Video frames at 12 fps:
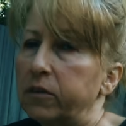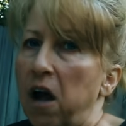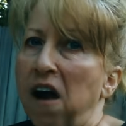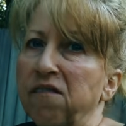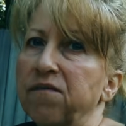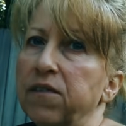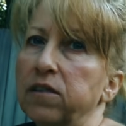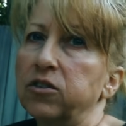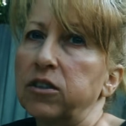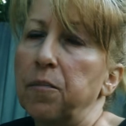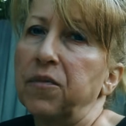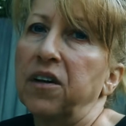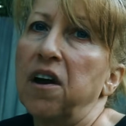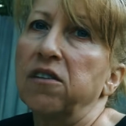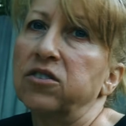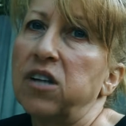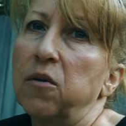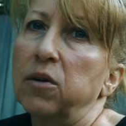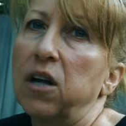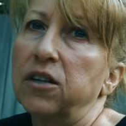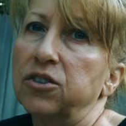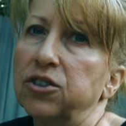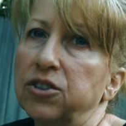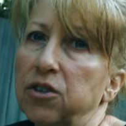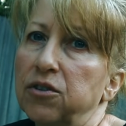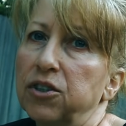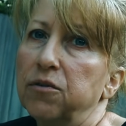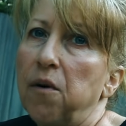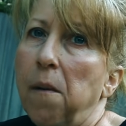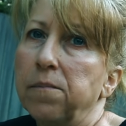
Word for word: I have something else I would like to show you.